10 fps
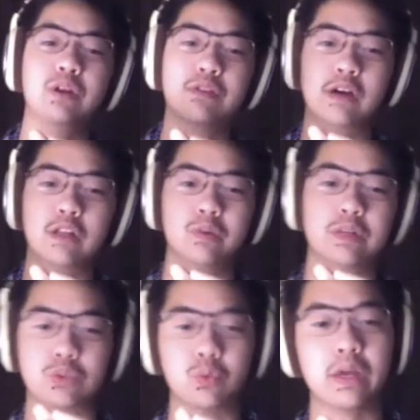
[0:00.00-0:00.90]
Then you
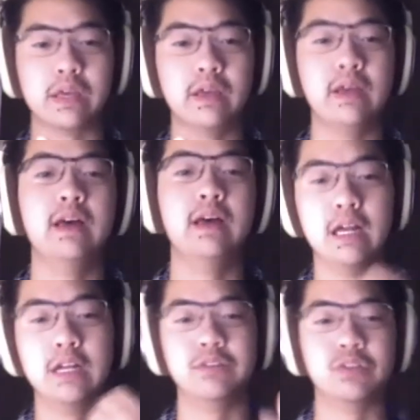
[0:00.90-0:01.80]
turn off the lights
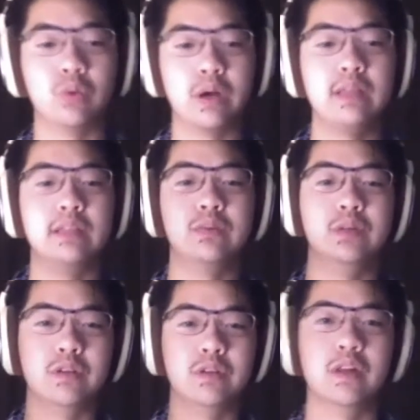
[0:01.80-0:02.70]
so you can't
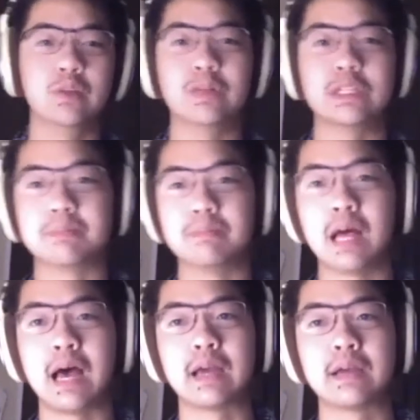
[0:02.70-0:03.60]
see
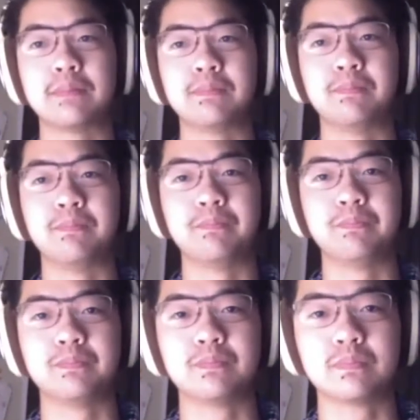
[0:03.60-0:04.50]
what's happening.
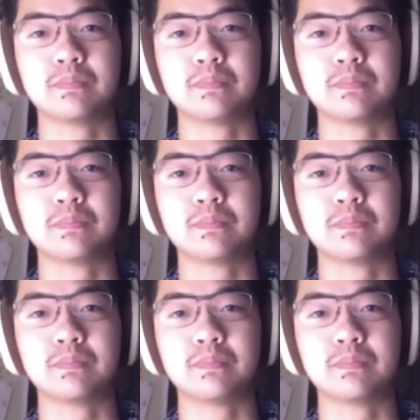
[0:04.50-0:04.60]
Then you